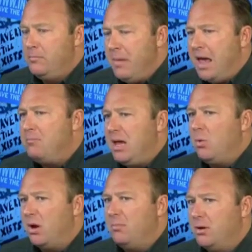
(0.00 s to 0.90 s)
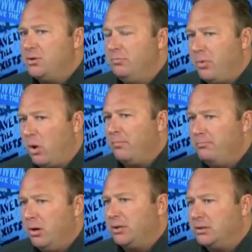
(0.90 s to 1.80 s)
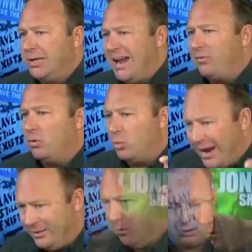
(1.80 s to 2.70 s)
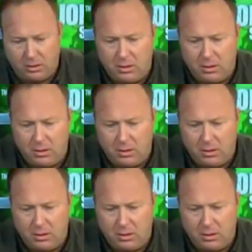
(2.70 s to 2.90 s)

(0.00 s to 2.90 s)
may be one of the most important books ever written.